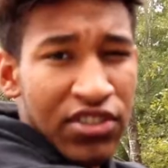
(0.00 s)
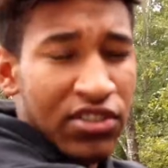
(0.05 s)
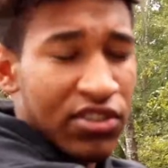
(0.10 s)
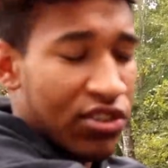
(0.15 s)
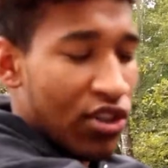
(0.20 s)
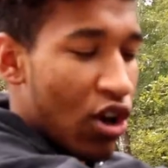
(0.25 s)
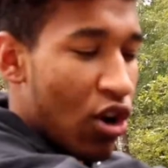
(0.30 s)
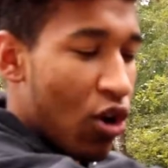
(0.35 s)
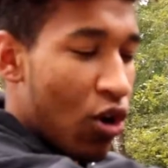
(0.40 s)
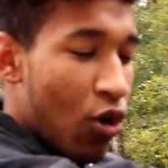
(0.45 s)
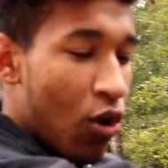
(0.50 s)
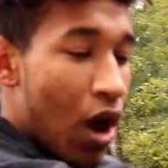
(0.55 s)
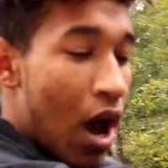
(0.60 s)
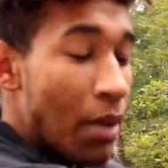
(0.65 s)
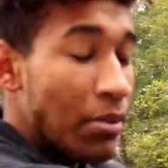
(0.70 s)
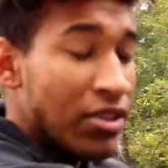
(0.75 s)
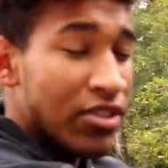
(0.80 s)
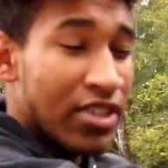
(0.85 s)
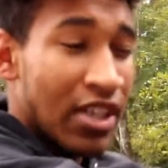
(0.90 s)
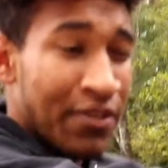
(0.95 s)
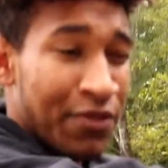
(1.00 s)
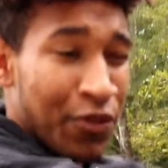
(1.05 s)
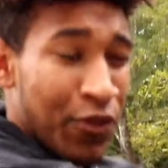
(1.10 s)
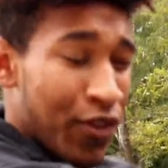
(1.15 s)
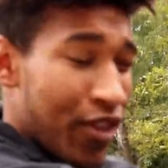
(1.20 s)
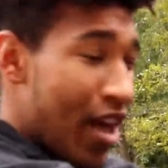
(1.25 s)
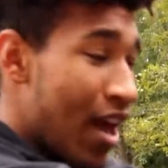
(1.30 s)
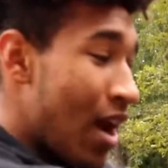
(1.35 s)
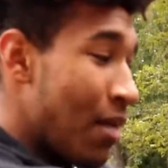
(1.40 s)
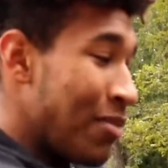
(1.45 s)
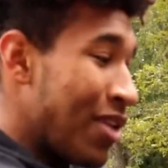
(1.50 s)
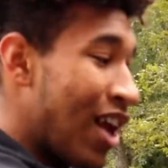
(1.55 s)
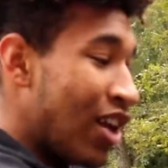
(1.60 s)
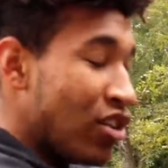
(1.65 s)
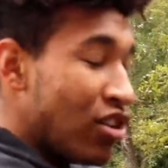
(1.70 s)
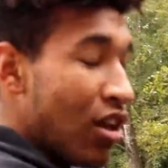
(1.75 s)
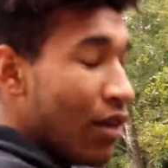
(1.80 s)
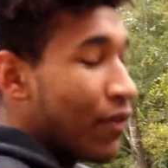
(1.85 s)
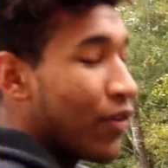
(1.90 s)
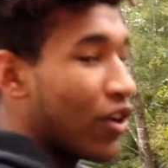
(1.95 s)
So I'm just thankful for that. I mean, I
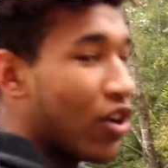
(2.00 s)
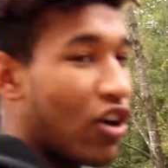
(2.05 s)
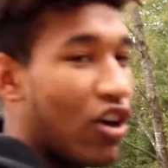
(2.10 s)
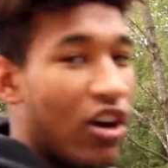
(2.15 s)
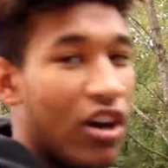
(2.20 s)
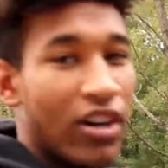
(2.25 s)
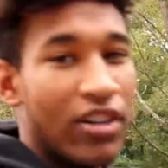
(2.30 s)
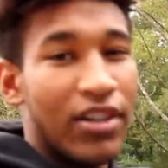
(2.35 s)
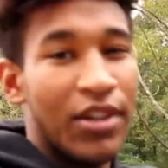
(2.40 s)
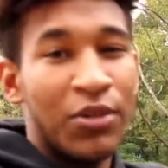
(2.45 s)
love the car.